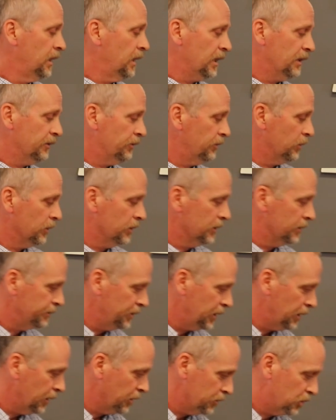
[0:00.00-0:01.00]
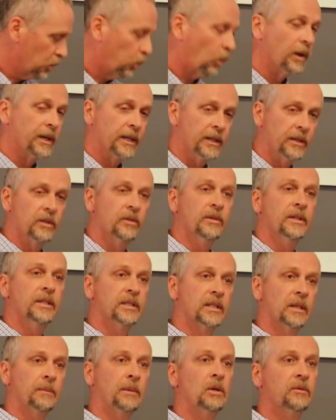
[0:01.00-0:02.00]
If we're, 20 degrees,
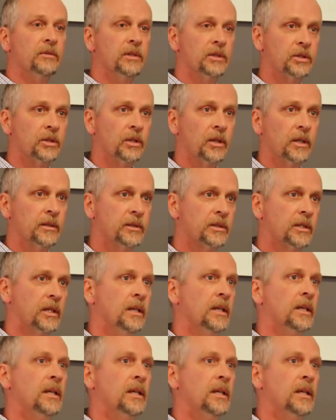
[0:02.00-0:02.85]
I'm overcharged.